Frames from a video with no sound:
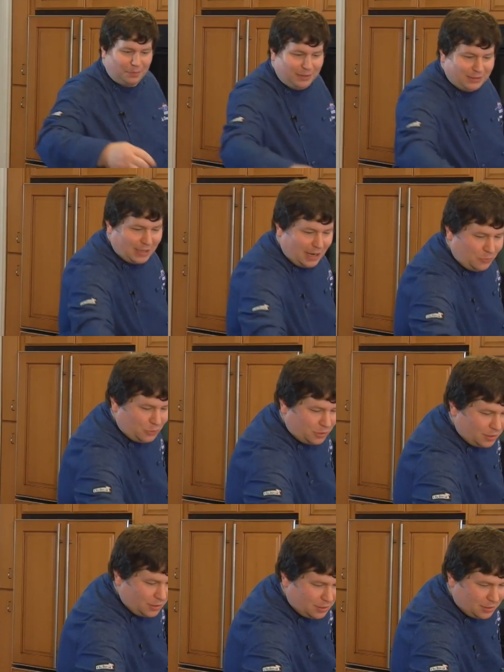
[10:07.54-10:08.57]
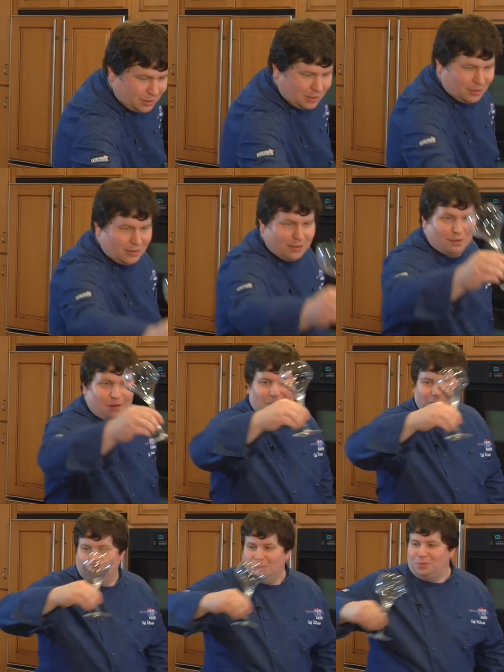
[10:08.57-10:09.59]
Meantime, we'll
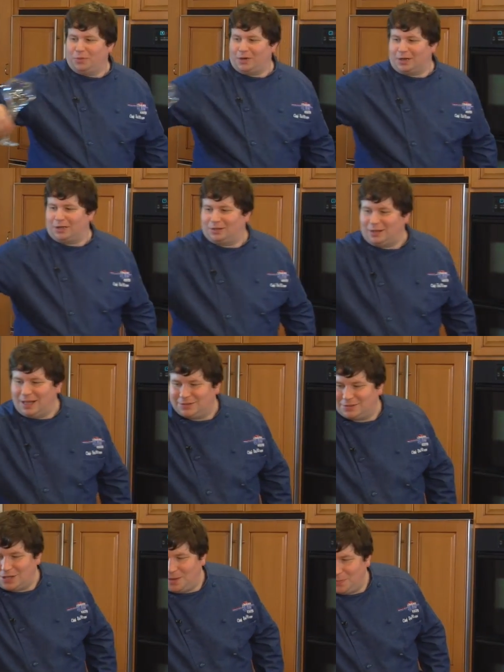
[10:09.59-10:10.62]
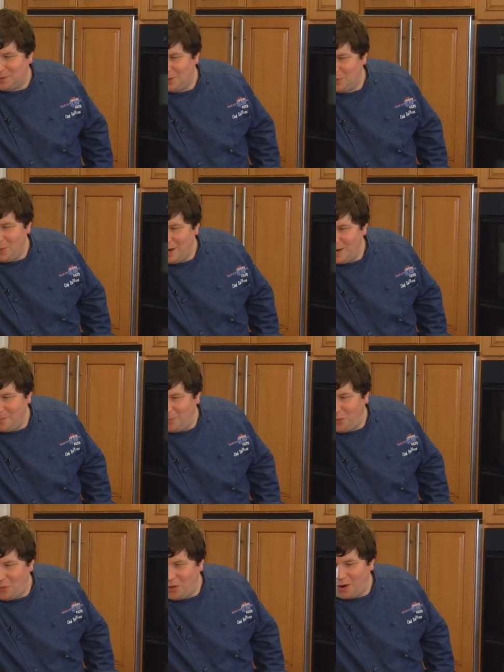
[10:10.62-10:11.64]
Bring our glass up and get ready to
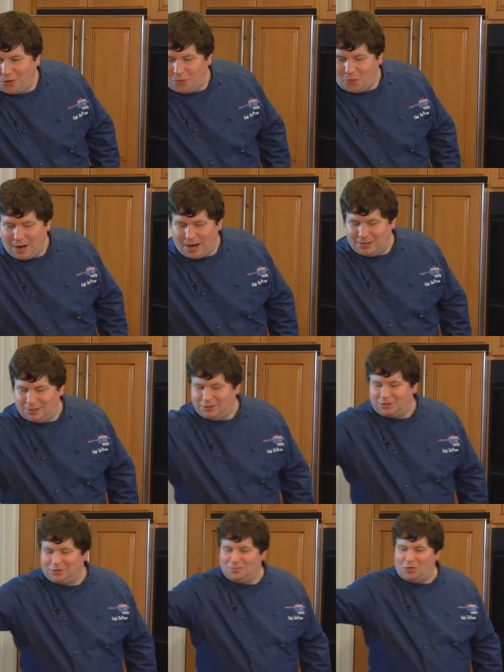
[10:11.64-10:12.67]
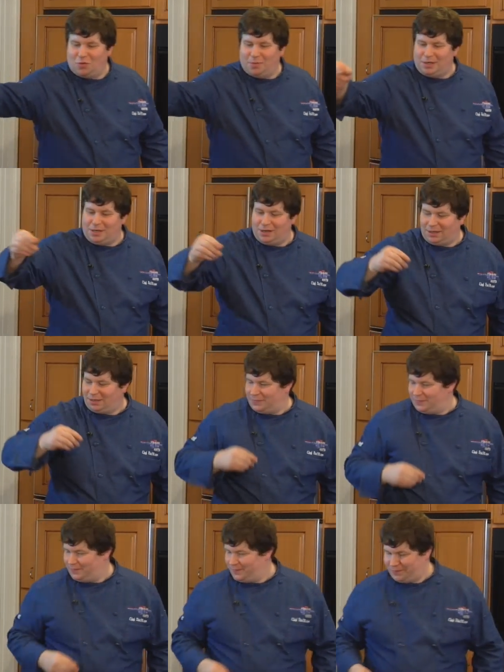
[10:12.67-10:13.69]
pour our wine. Just a moment here.